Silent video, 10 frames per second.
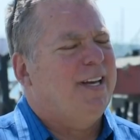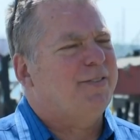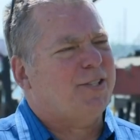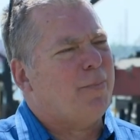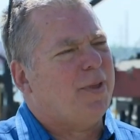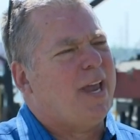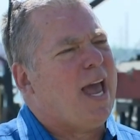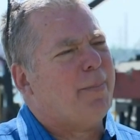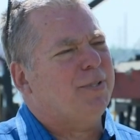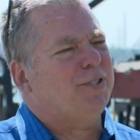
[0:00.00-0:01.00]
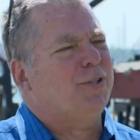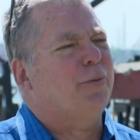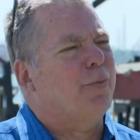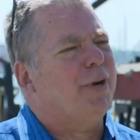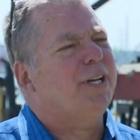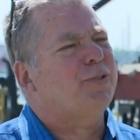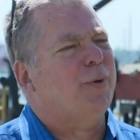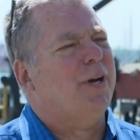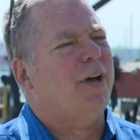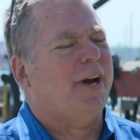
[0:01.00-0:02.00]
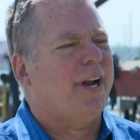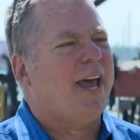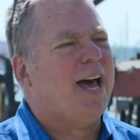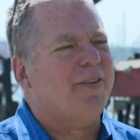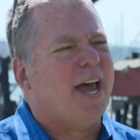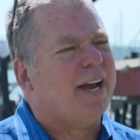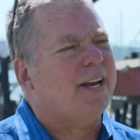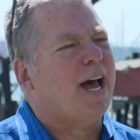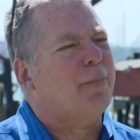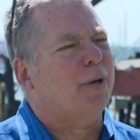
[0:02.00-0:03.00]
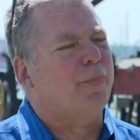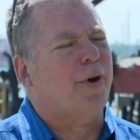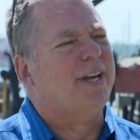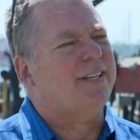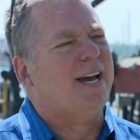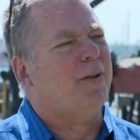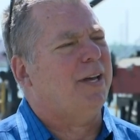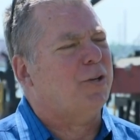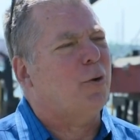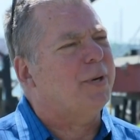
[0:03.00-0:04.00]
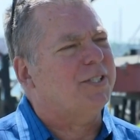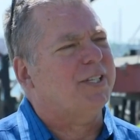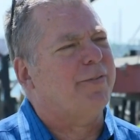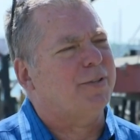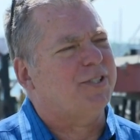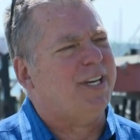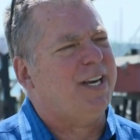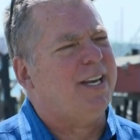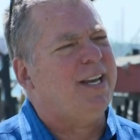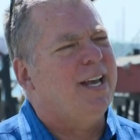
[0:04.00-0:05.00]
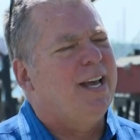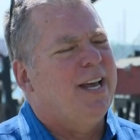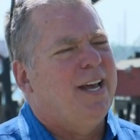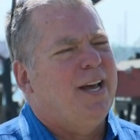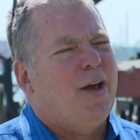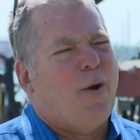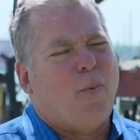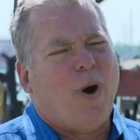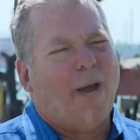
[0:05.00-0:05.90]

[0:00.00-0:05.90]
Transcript: If something happens to the bridge, we are going to have an economic breakdown like nobody's ever seen. That's Greg